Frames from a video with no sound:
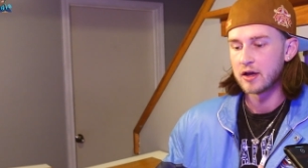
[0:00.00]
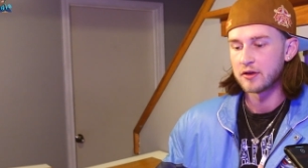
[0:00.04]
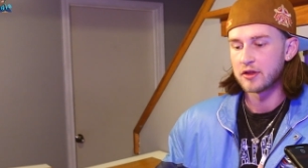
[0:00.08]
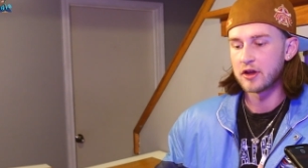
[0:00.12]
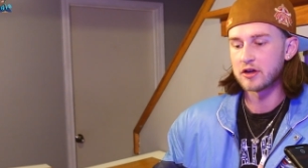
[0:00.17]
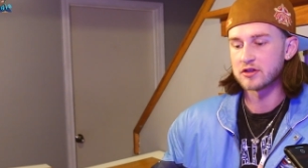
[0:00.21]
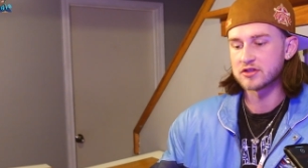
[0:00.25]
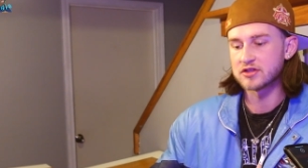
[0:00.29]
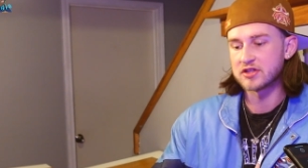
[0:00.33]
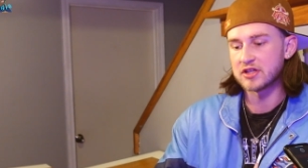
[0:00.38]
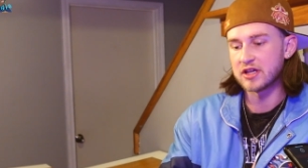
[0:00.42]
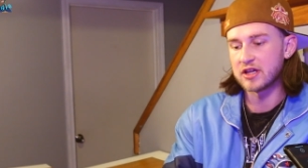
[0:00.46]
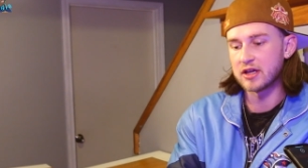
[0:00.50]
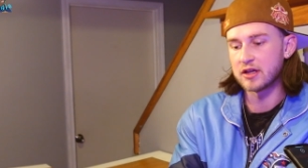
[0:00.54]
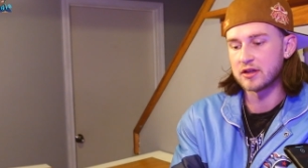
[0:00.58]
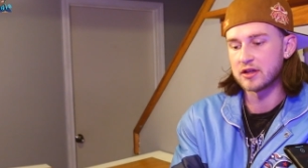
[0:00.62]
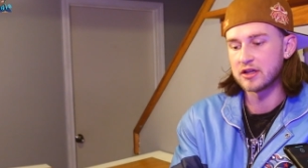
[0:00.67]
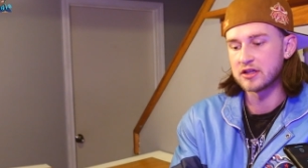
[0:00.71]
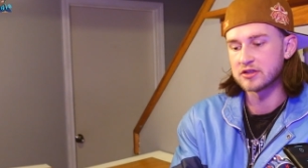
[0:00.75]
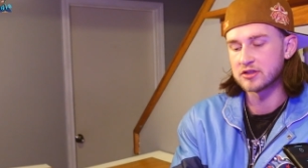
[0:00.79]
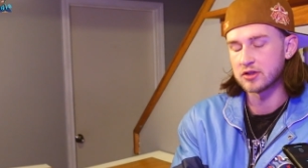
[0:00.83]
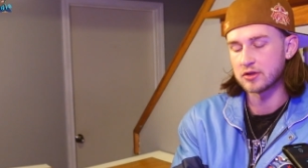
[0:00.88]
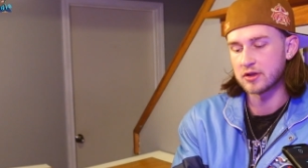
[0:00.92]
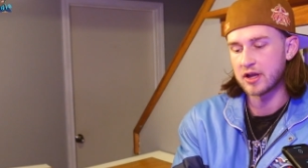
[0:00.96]
they're seeing
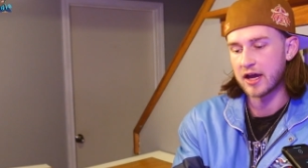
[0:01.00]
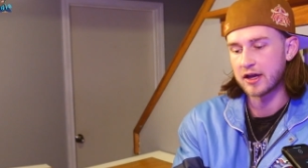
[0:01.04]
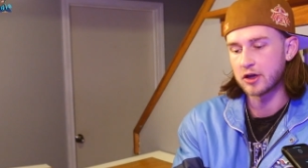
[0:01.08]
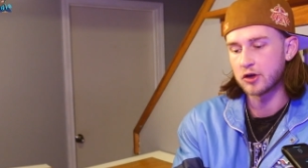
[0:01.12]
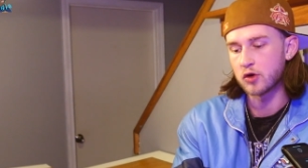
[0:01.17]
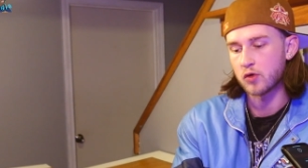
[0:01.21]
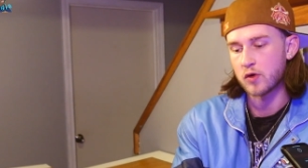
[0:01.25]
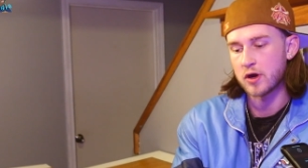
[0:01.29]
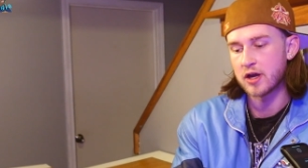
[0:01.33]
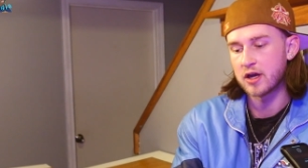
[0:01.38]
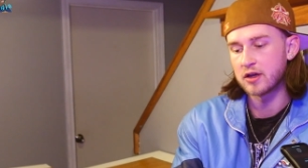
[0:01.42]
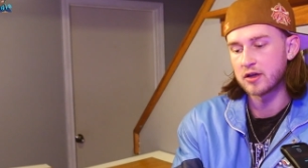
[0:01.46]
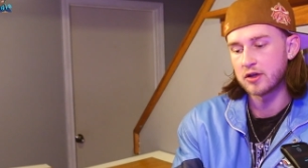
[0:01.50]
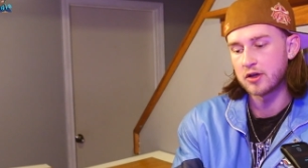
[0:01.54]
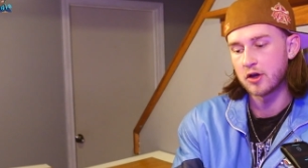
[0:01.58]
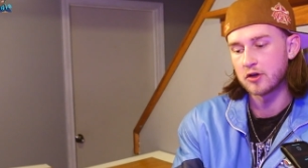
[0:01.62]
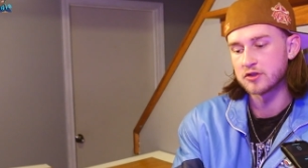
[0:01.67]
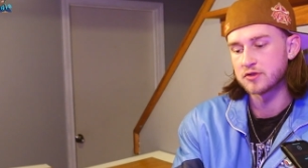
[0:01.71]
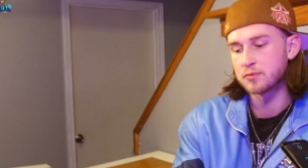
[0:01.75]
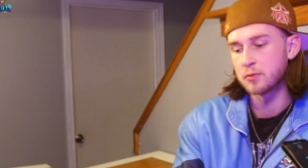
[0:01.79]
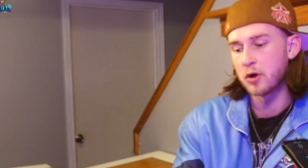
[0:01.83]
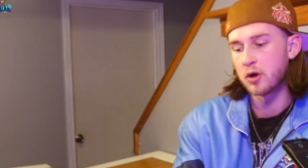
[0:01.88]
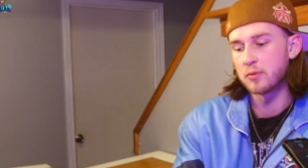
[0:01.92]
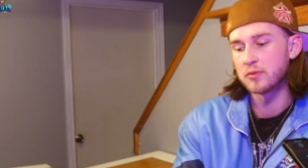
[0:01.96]
these like
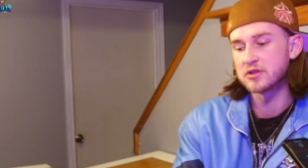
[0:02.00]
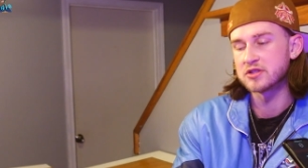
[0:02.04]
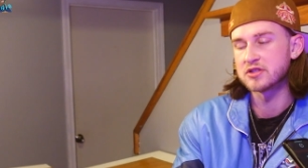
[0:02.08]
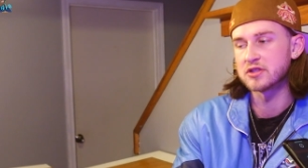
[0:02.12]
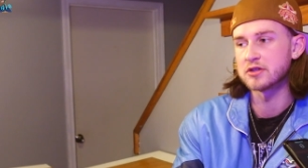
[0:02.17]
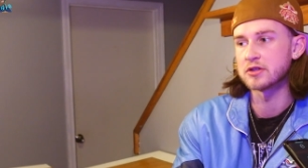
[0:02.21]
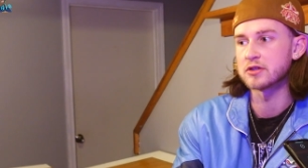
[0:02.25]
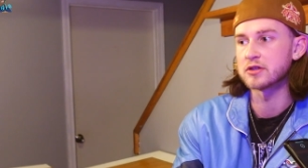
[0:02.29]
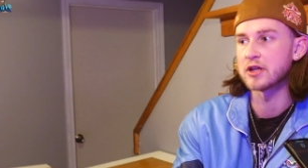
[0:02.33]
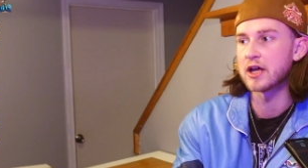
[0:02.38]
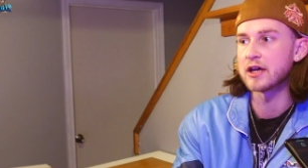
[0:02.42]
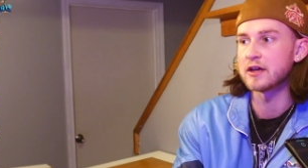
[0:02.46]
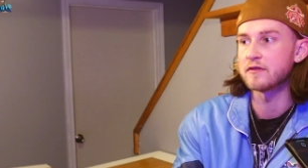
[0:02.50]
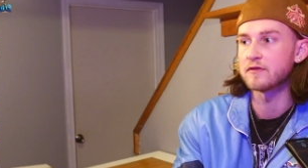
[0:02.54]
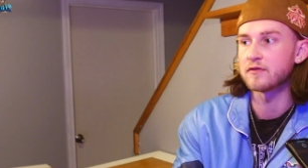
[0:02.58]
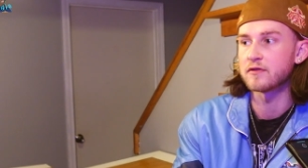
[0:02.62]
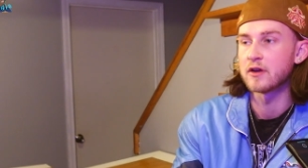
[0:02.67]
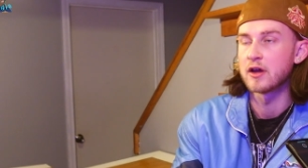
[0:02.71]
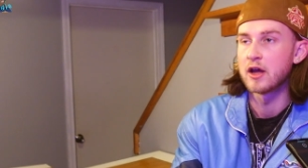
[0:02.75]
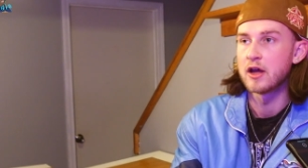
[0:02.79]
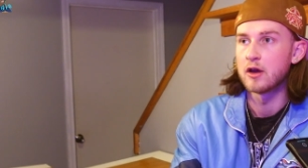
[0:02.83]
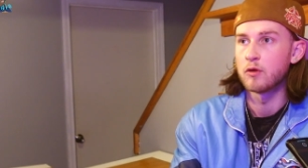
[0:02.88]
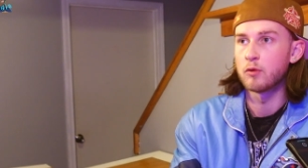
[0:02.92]
grandiose moments in your life